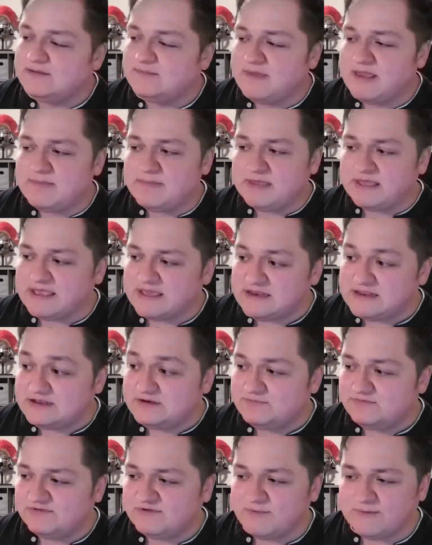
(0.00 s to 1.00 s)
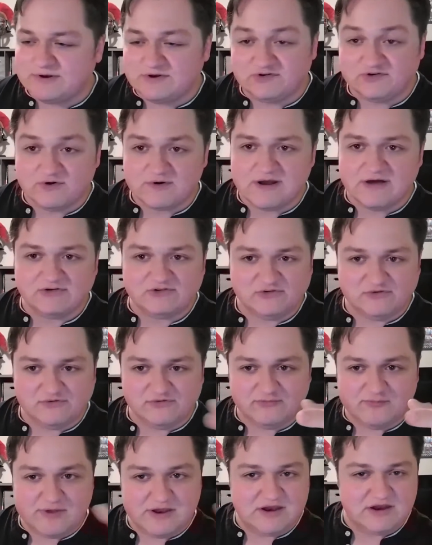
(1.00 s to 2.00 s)
and maybe Gideon was going to turn out to
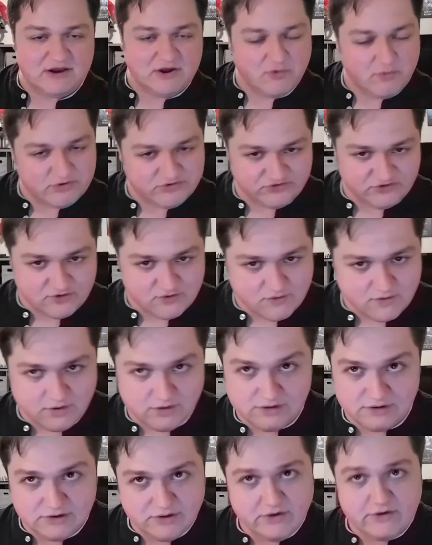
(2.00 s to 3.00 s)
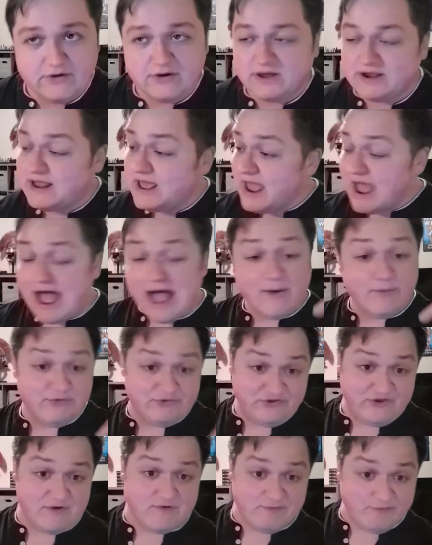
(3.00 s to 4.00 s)
have been an Inquisitor all along, and I
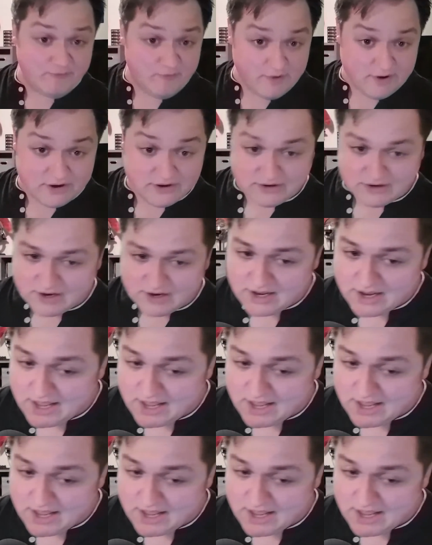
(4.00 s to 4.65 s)
was here for it.